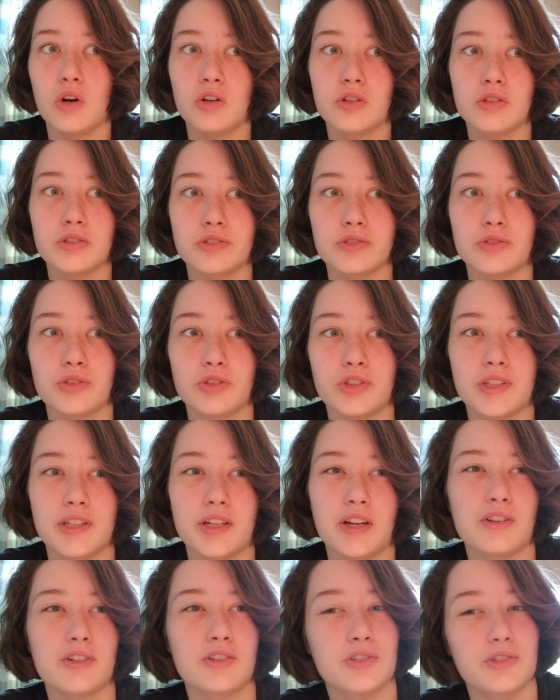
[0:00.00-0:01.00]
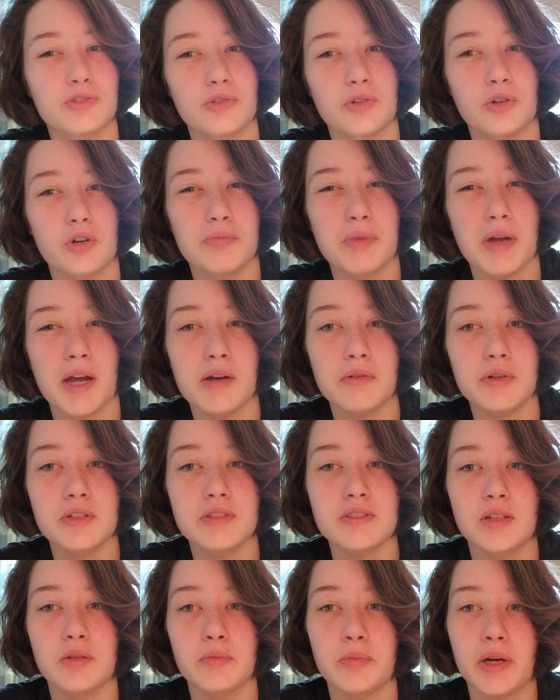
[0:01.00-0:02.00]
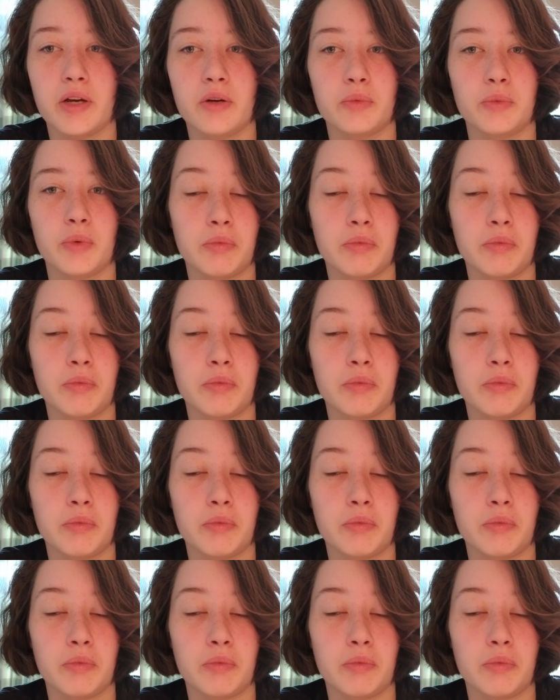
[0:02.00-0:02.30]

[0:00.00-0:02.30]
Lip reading: also learning how to control our powers and about